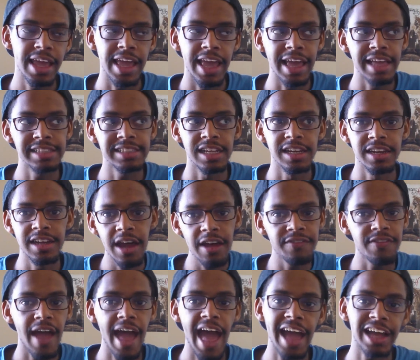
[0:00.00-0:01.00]
it's
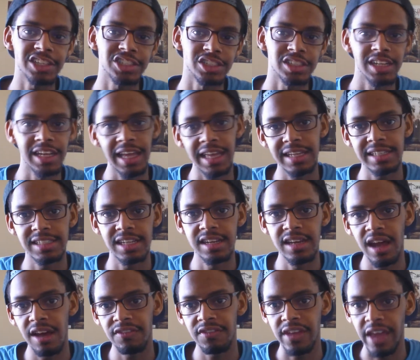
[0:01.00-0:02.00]
enough action, it is
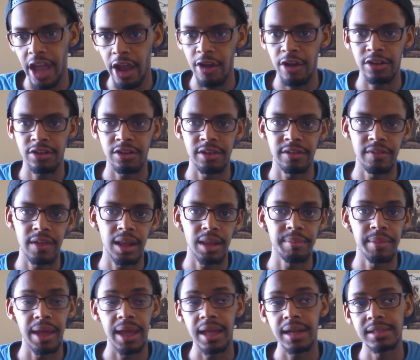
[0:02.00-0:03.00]
enough character
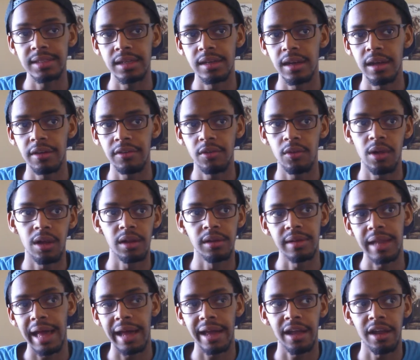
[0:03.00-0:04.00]
development, it is enough, well,
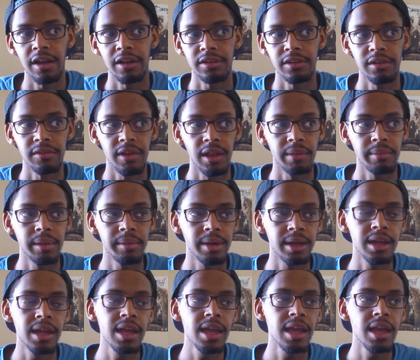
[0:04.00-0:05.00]
not character development,
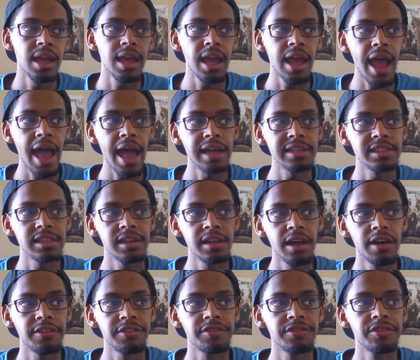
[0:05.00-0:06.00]
but it has
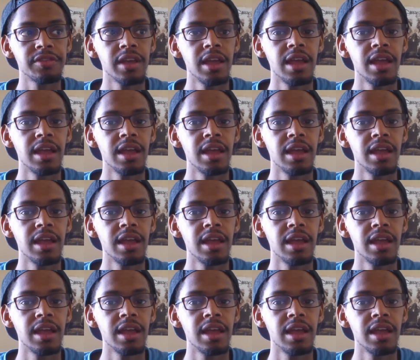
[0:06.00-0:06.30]
enough